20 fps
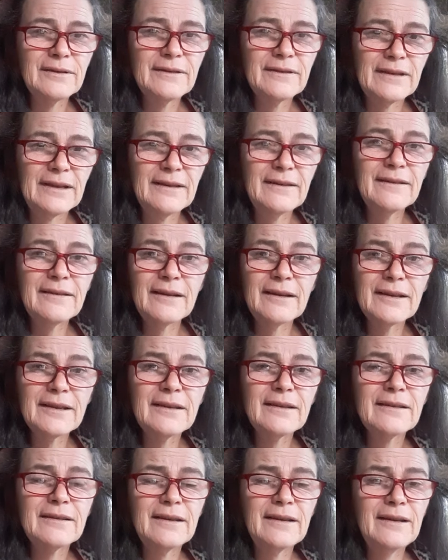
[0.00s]
Sounds like
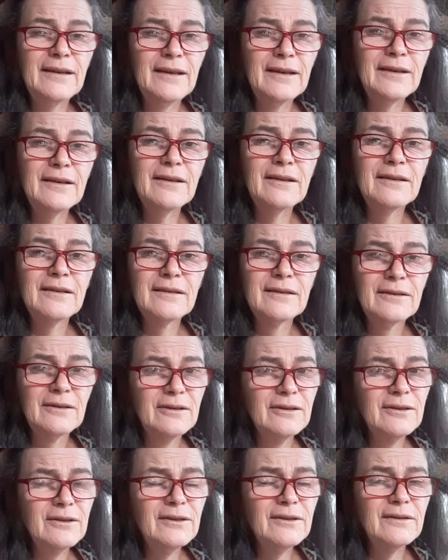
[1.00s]
they had a
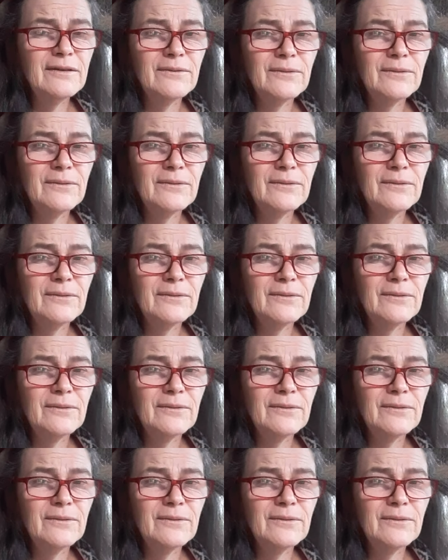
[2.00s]
good